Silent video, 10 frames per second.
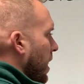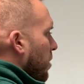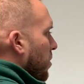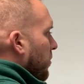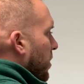
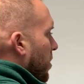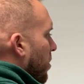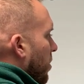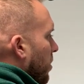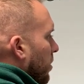However, they
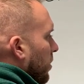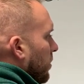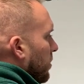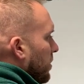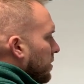are
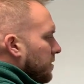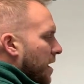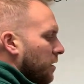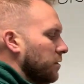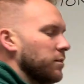the
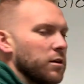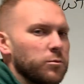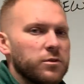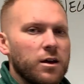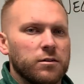exact same
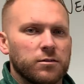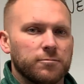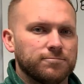size.